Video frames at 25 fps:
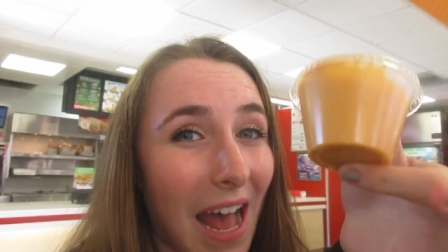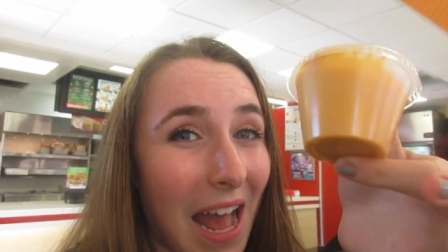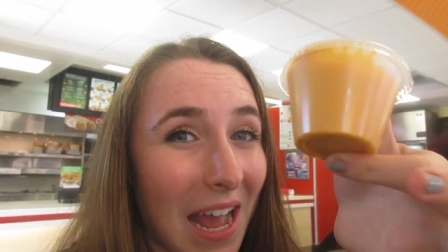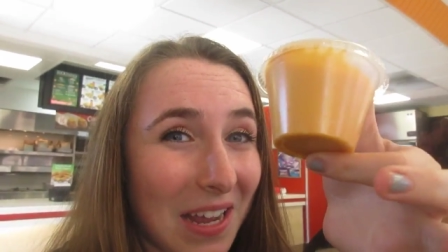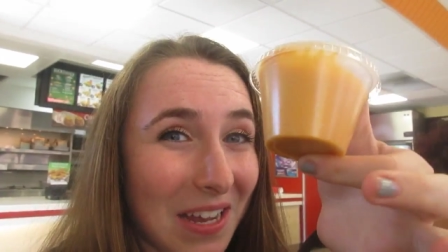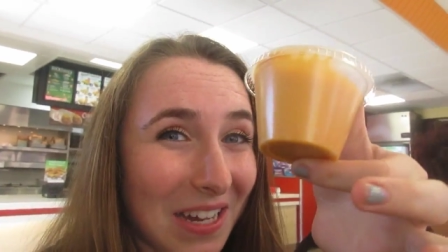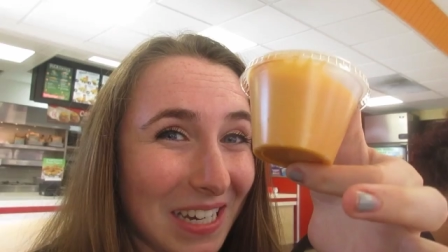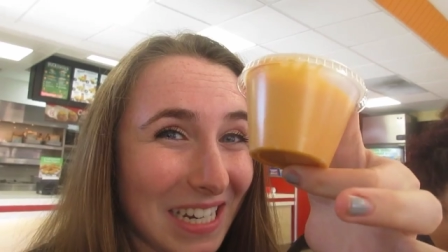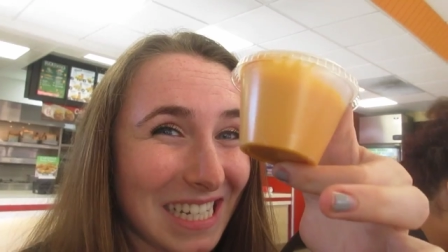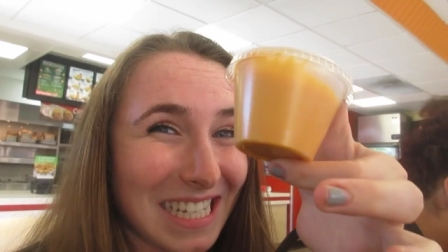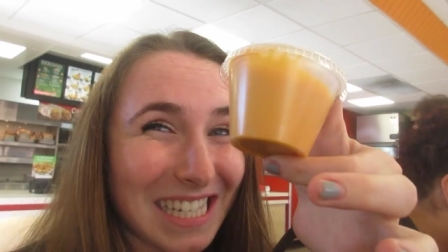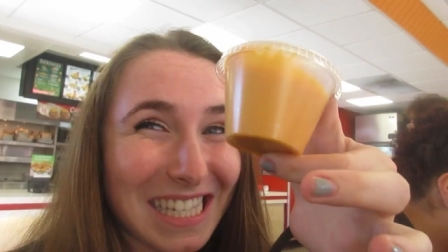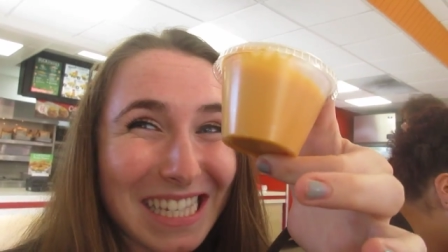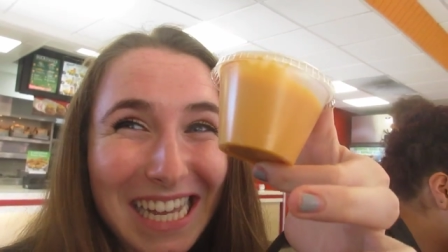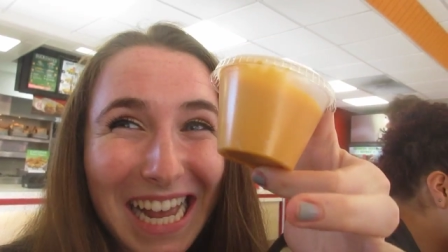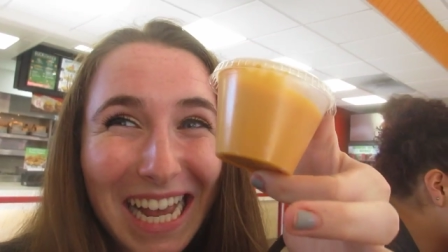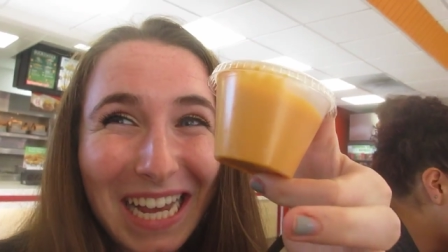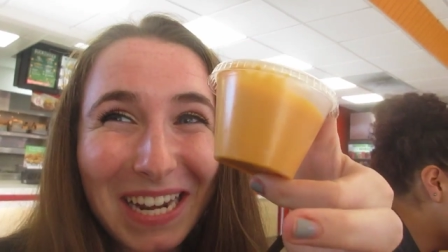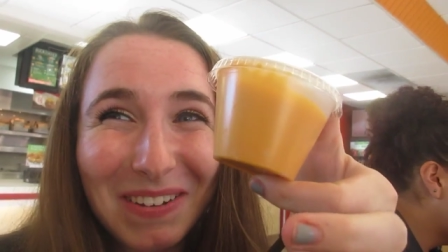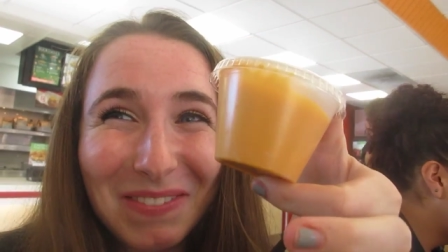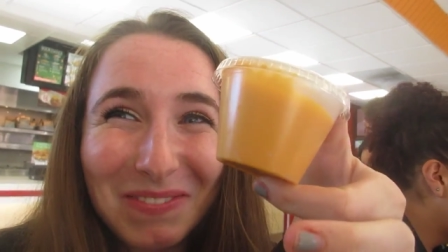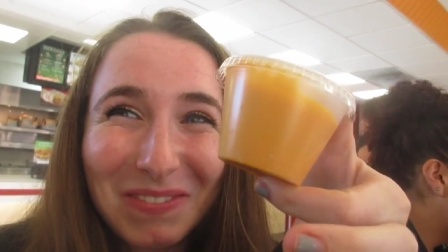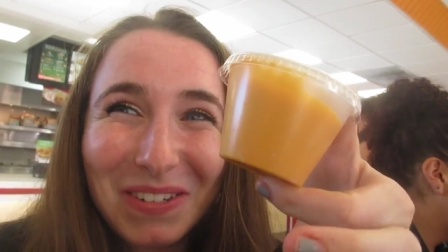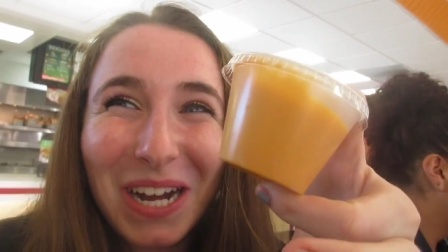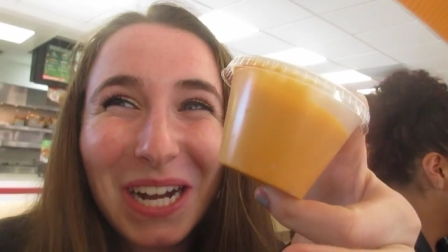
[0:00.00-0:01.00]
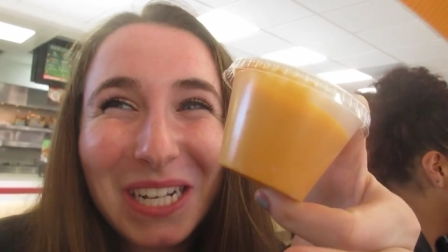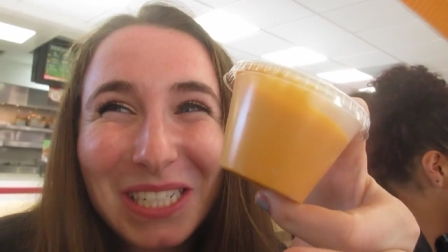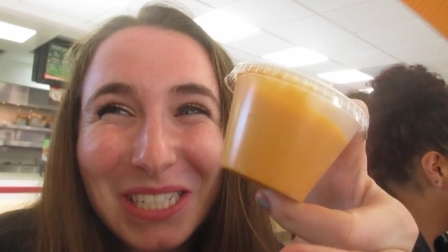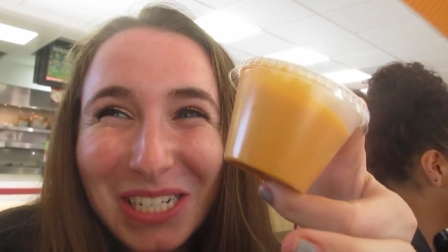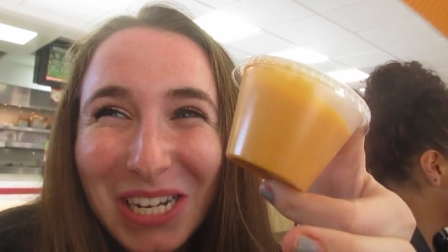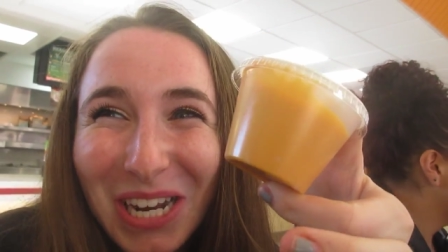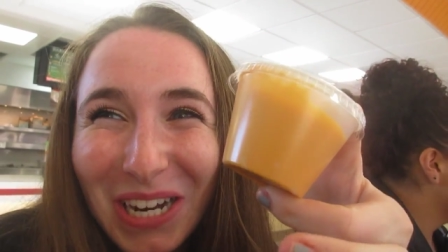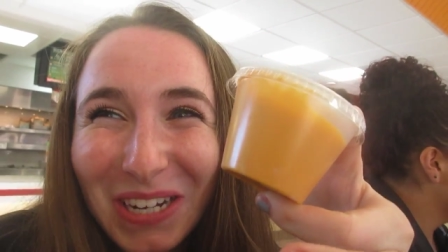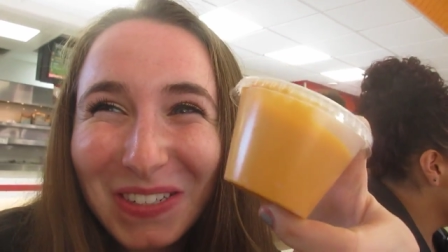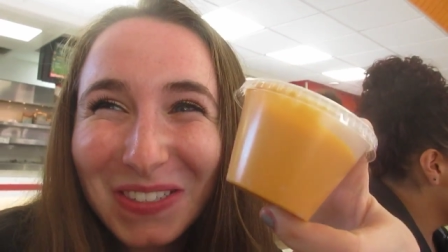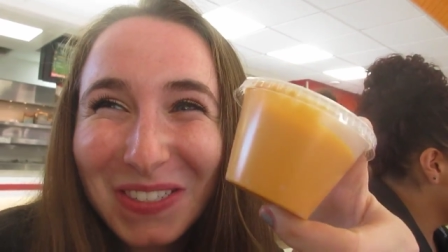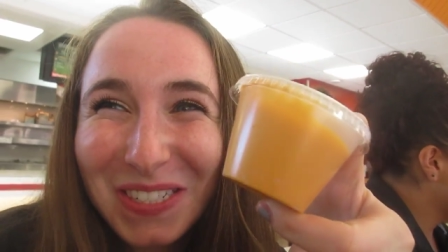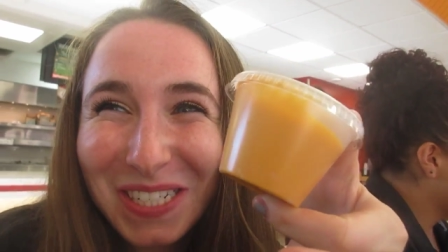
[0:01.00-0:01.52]
I got a side of
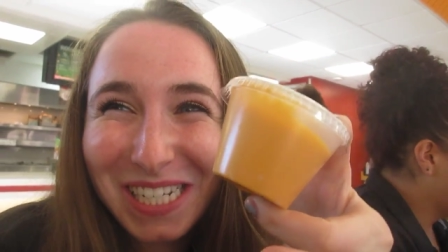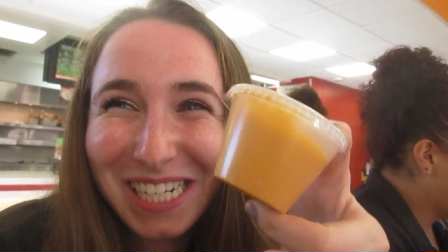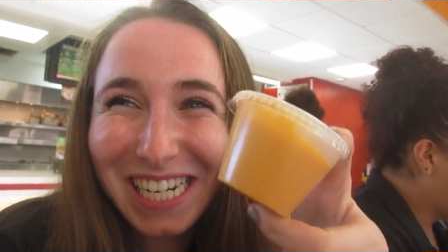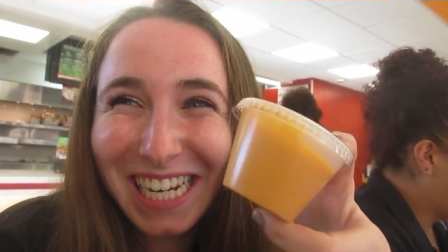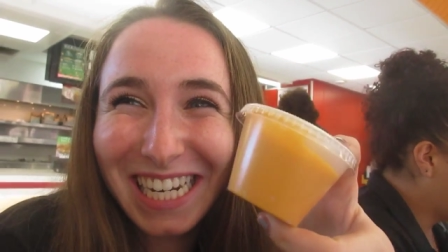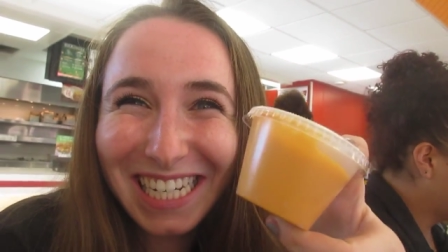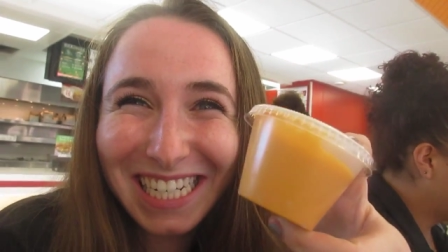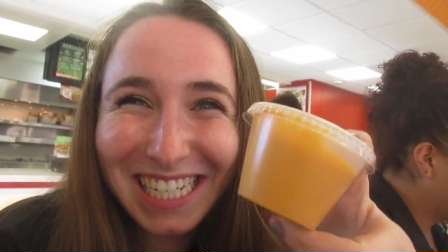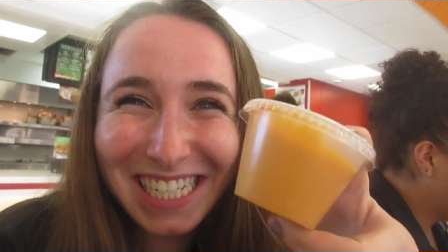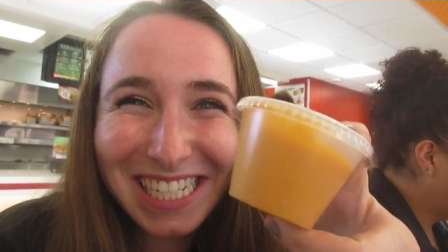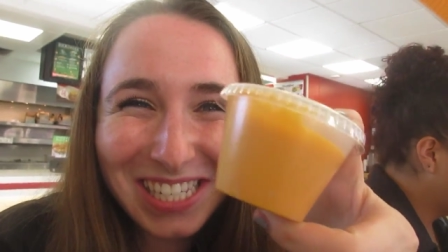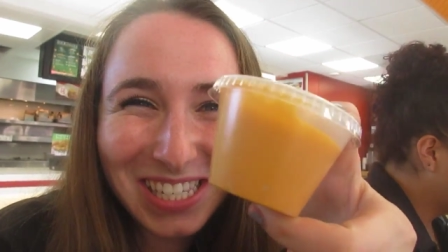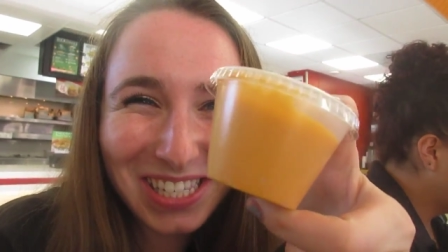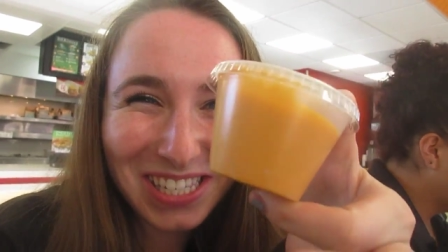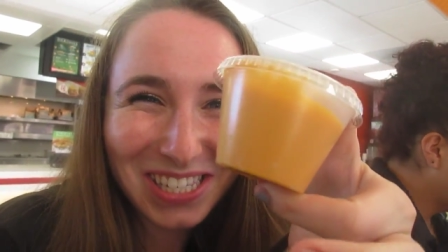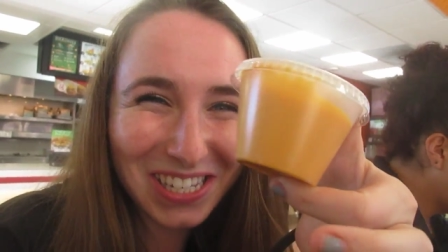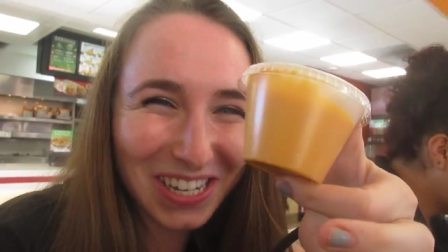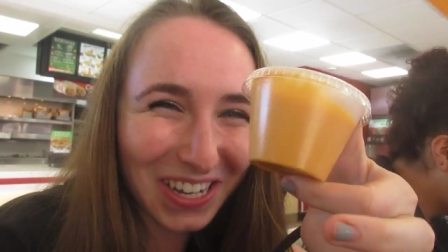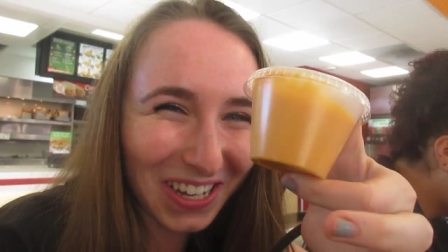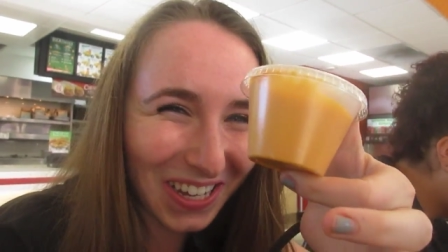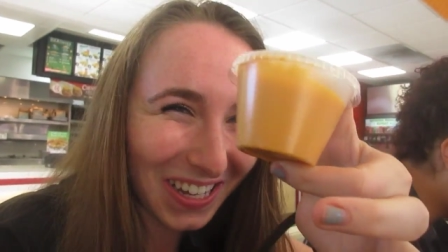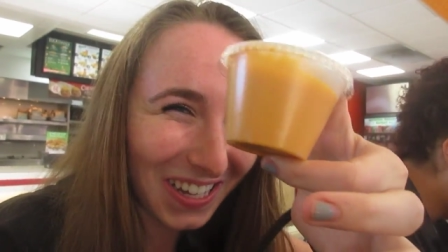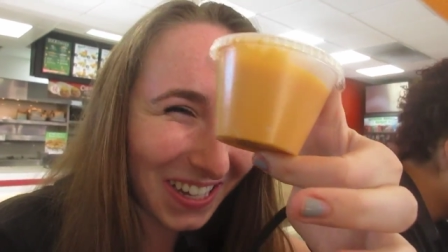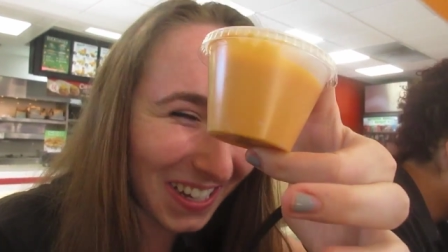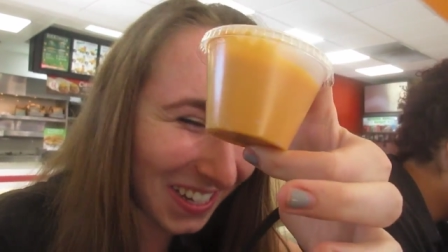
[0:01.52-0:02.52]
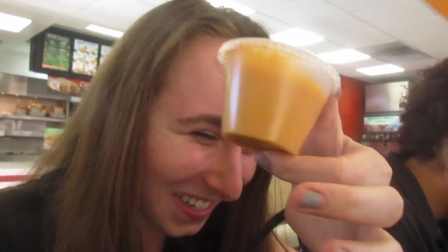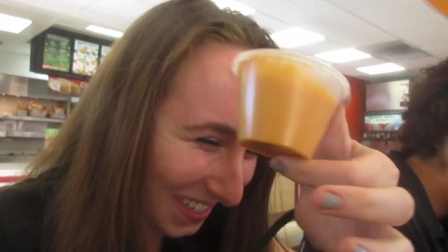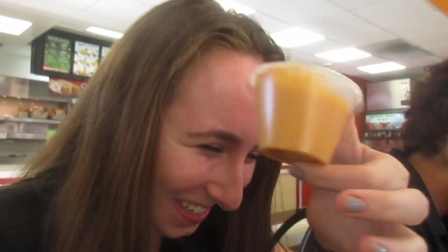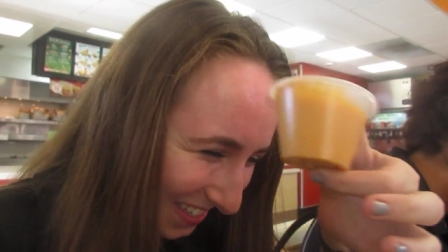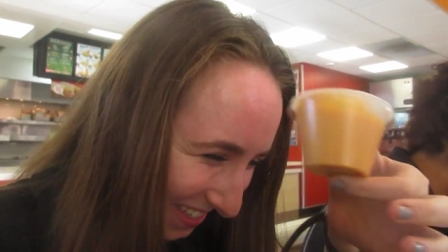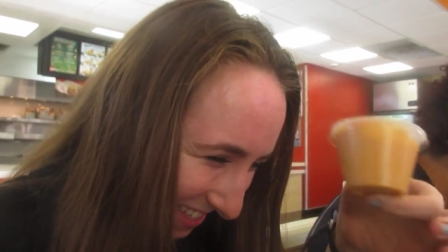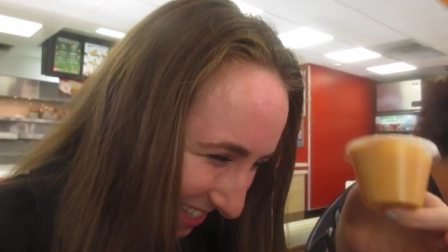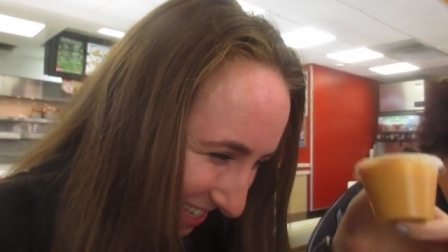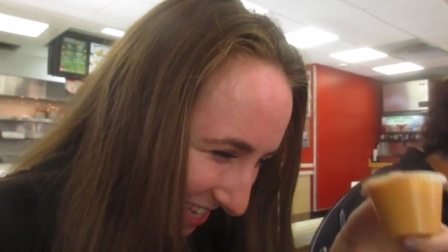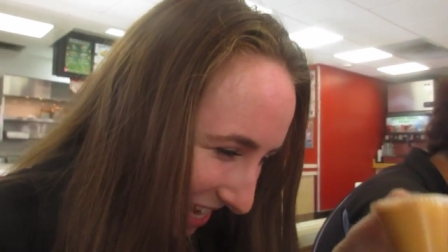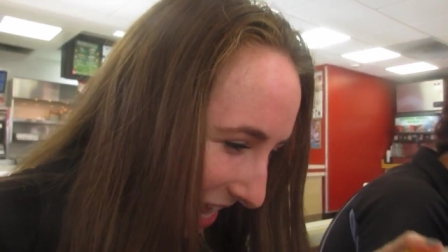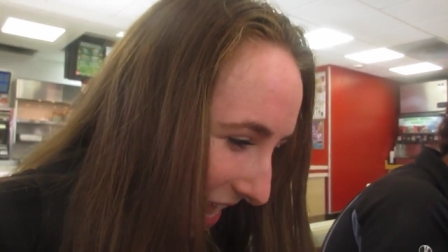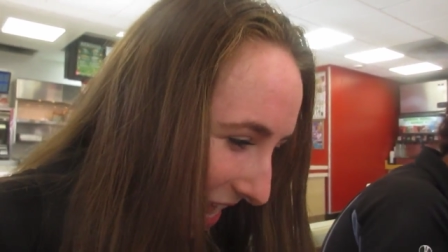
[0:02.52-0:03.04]
nacho cheese. Oh my god.